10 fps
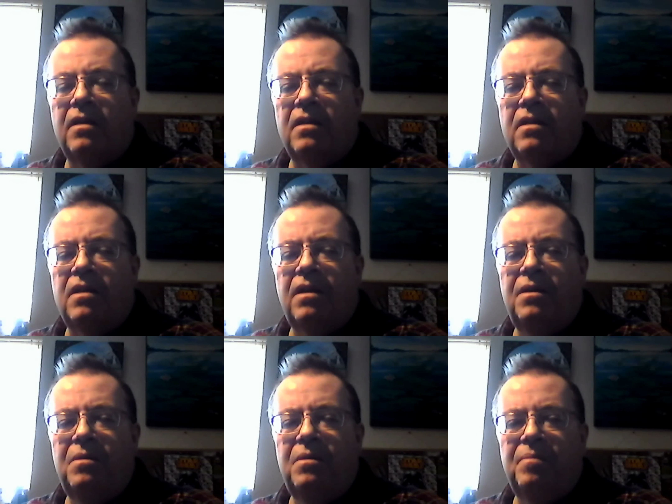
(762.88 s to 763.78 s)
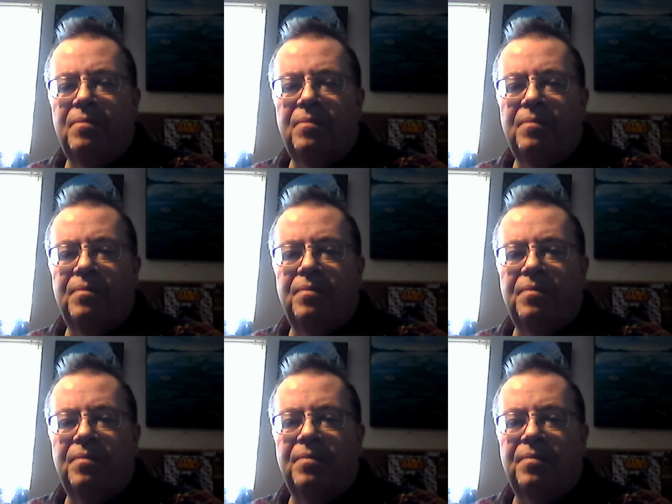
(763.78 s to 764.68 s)
So,
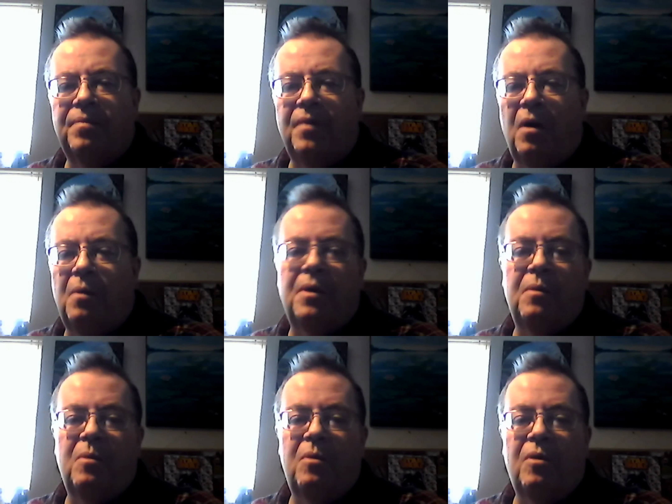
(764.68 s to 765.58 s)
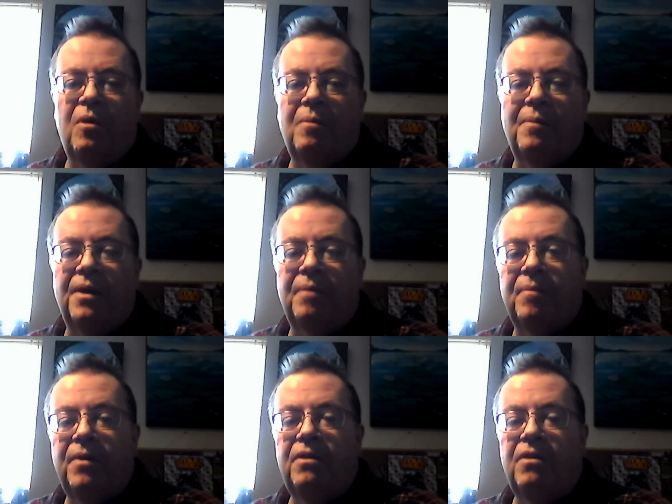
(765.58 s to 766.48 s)
are we at war or aren't we?
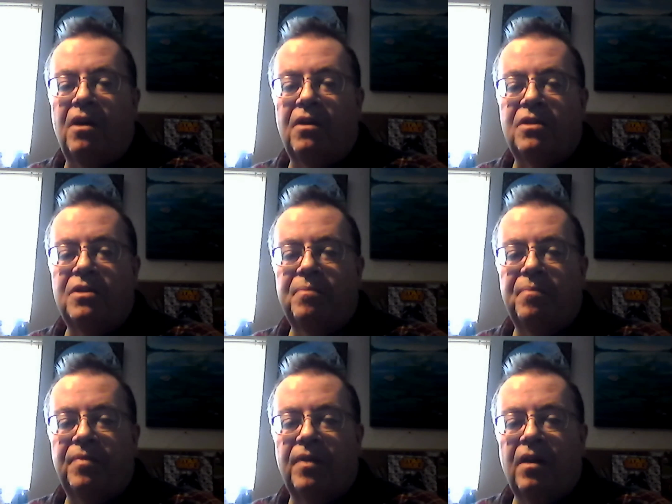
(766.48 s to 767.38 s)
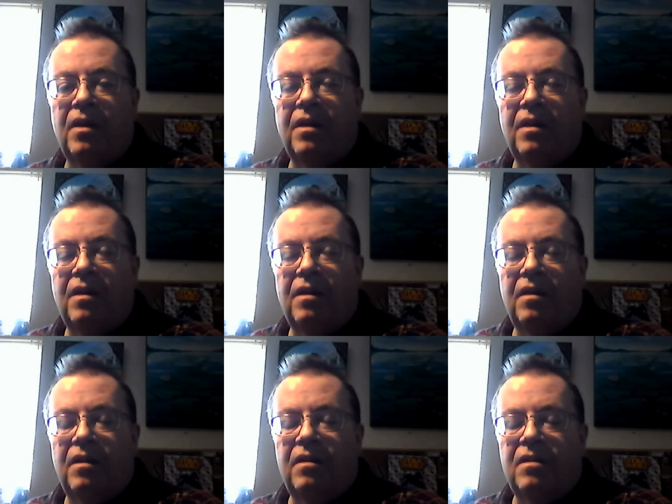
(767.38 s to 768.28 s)
Who knows?
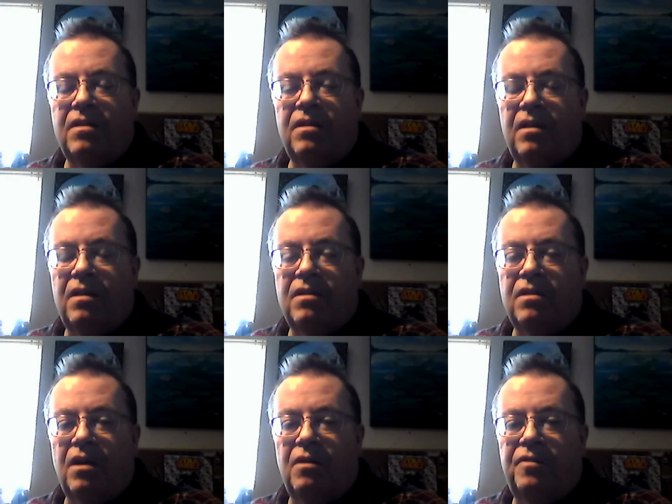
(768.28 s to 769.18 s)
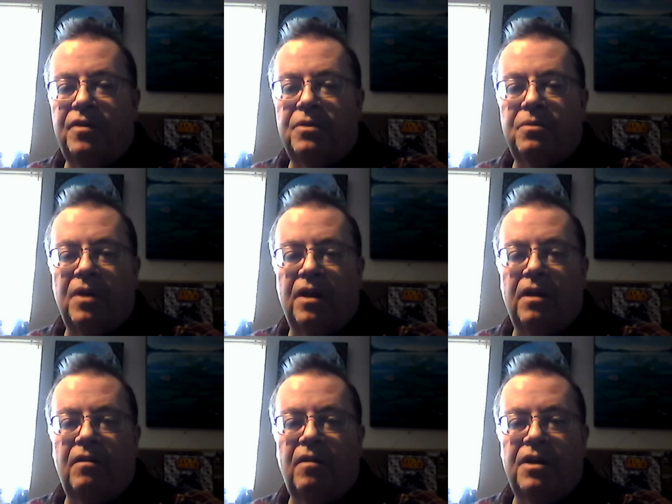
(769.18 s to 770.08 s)
Certainly there's no official
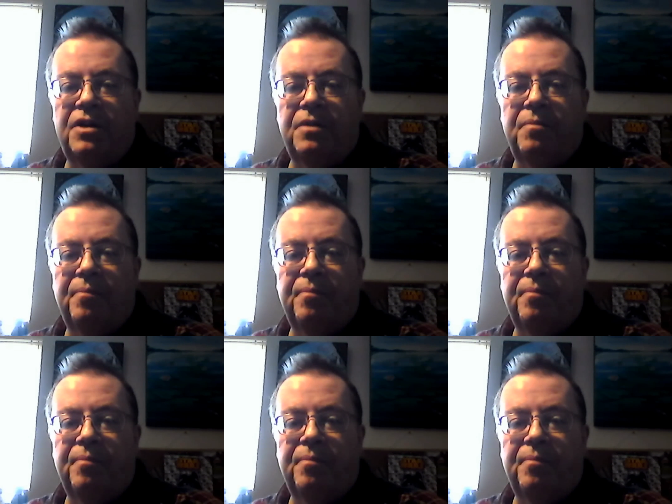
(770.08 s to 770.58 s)
declaration.